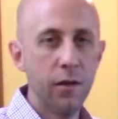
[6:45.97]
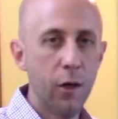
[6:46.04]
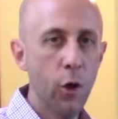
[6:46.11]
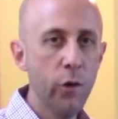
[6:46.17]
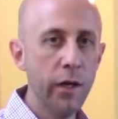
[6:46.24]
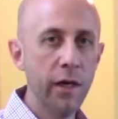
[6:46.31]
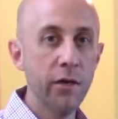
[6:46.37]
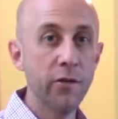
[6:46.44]

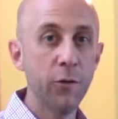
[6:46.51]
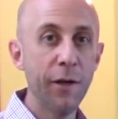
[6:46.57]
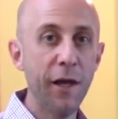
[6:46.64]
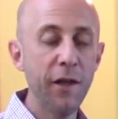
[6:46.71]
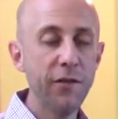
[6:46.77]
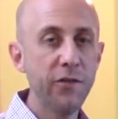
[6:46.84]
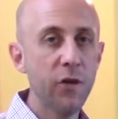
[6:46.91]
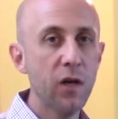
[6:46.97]
Okay, so
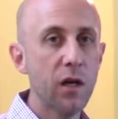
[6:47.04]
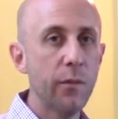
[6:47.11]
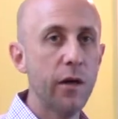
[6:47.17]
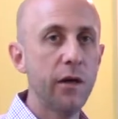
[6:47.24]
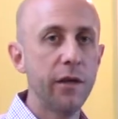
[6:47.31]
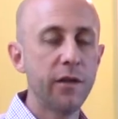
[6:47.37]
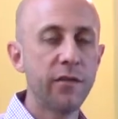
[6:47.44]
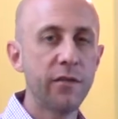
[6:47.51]
now let's talk
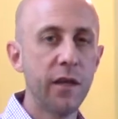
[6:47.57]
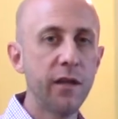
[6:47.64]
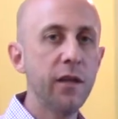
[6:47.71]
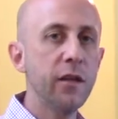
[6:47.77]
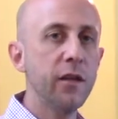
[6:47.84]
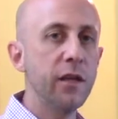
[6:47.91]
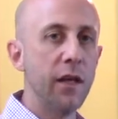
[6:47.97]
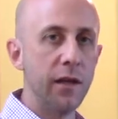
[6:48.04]
about
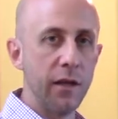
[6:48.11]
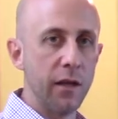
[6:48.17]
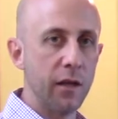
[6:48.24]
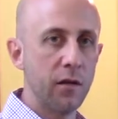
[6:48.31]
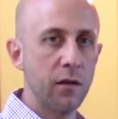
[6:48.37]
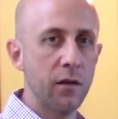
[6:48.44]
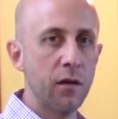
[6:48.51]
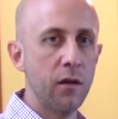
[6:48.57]
extending the
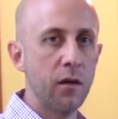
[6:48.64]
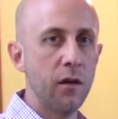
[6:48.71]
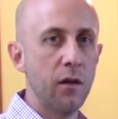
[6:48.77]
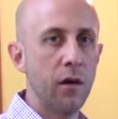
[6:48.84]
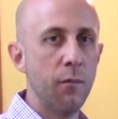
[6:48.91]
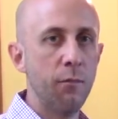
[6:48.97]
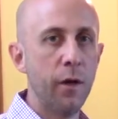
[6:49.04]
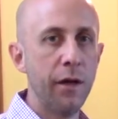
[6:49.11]
ending
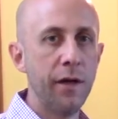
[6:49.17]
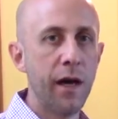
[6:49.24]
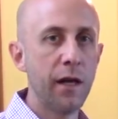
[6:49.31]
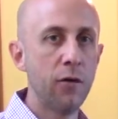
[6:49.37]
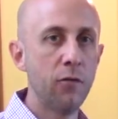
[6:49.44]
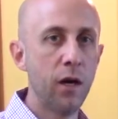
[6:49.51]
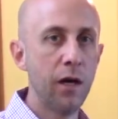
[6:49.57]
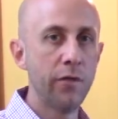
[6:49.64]
by not
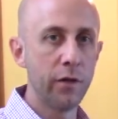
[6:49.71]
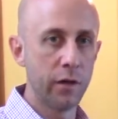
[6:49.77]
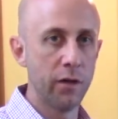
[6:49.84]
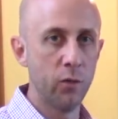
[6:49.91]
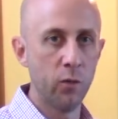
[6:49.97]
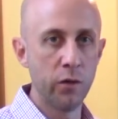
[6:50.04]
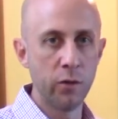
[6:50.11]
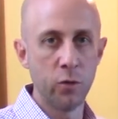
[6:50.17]
arriving on
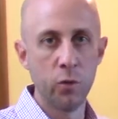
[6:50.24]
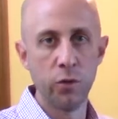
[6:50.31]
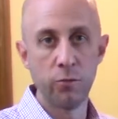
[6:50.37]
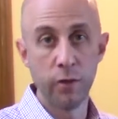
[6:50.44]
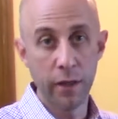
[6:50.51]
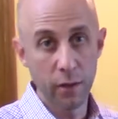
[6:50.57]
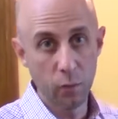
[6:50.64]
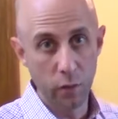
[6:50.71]
the 1 chord
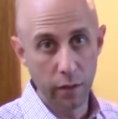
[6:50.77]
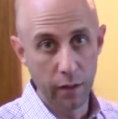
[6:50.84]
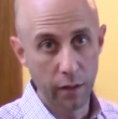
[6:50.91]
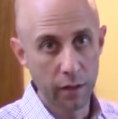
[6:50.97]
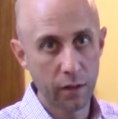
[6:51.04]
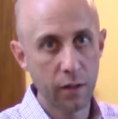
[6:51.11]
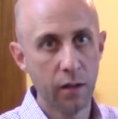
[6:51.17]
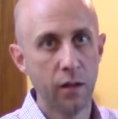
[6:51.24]
right
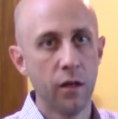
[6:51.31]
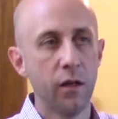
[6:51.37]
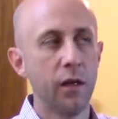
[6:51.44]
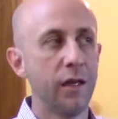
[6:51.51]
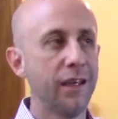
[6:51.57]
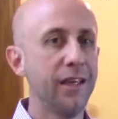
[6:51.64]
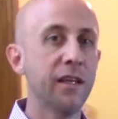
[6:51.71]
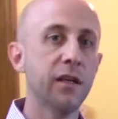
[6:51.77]
away
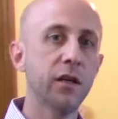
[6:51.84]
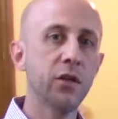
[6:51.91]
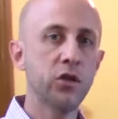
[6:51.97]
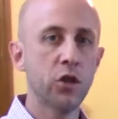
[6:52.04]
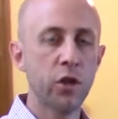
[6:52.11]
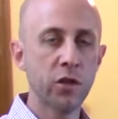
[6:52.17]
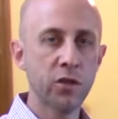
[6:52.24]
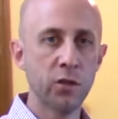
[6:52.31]
in
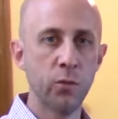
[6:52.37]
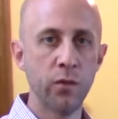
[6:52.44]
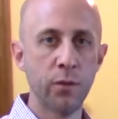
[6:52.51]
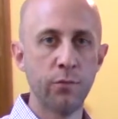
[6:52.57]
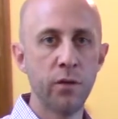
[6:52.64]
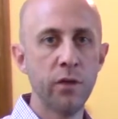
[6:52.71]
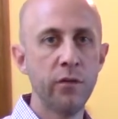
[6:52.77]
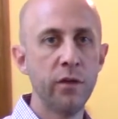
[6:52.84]
conjunction with a
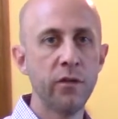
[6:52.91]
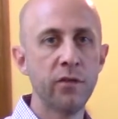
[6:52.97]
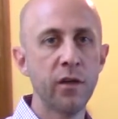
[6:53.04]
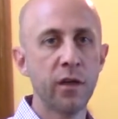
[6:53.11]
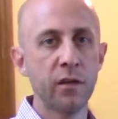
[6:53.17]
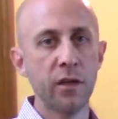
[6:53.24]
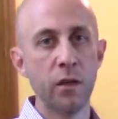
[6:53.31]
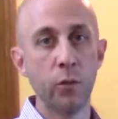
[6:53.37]
previous
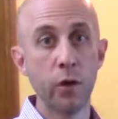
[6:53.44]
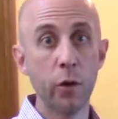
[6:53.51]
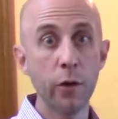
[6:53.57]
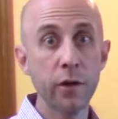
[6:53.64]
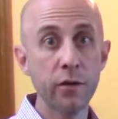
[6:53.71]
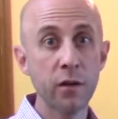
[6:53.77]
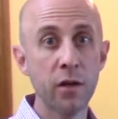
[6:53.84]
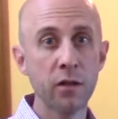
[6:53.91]
technique we
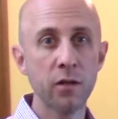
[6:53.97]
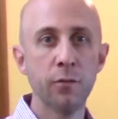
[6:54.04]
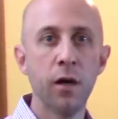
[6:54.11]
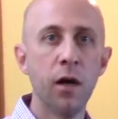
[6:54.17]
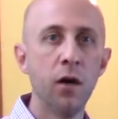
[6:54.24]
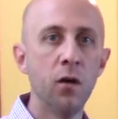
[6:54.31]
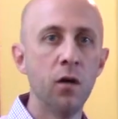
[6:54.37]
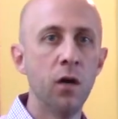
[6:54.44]
already talked
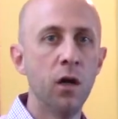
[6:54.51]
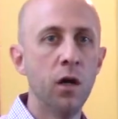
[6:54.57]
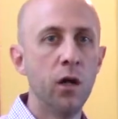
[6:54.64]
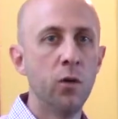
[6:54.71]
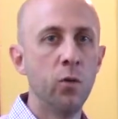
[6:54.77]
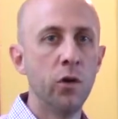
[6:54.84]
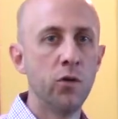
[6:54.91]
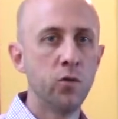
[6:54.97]
about,
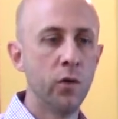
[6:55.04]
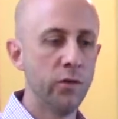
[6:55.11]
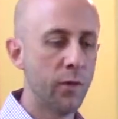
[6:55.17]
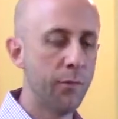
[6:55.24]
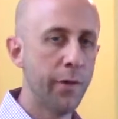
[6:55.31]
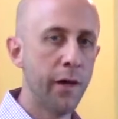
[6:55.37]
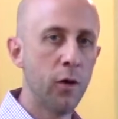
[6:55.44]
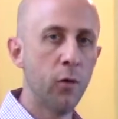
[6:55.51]
which was a
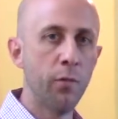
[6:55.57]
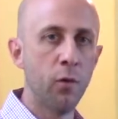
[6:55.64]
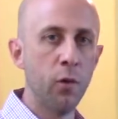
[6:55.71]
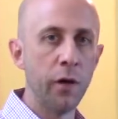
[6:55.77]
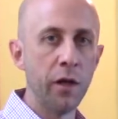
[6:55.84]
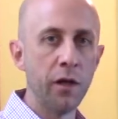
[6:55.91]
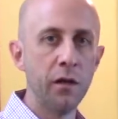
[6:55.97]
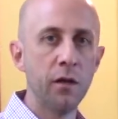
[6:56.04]
pedal
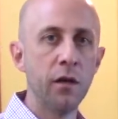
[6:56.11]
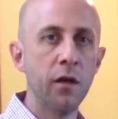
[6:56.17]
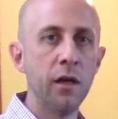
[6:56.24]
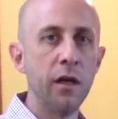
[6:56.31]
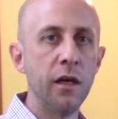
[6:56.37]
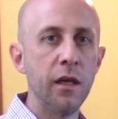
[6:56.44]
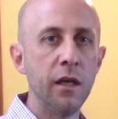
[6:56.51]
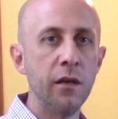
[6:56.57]
point
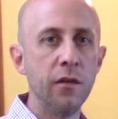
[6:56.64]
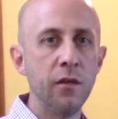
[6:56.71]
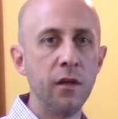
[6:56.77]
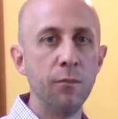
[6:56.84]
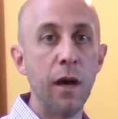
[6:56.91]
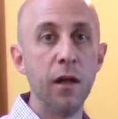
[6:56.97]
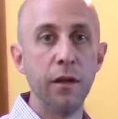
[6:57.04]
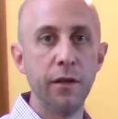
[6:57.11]
in the
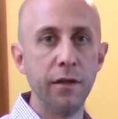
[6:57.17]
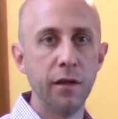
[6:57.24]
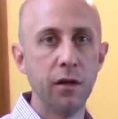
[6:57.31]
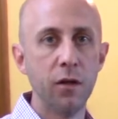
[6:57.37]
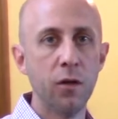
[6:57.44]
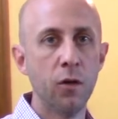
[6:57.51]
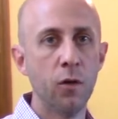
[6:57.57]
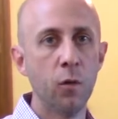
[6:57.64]
melody,
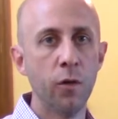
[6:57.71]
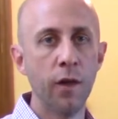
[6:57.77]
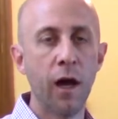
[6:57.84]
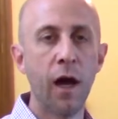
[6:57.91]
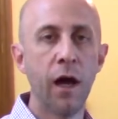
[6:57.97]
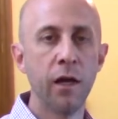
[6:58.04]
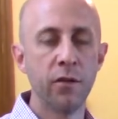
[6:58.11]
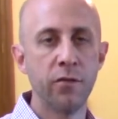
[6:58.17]
or the
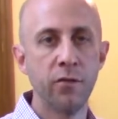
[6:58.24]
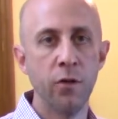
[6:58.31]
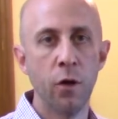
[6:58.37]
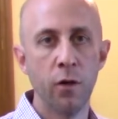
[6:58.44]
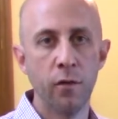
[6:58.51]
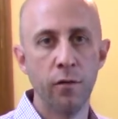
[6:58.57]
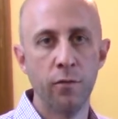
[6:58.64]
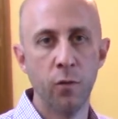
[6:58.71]
highest
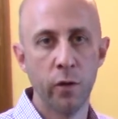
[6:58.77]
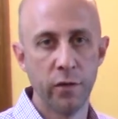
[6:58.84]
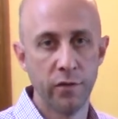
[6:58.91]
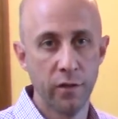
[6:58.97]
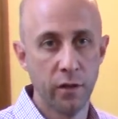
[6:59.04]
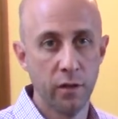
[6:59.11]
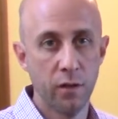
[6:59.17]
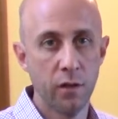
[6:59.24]
note of the
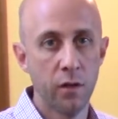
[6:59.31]
voicing.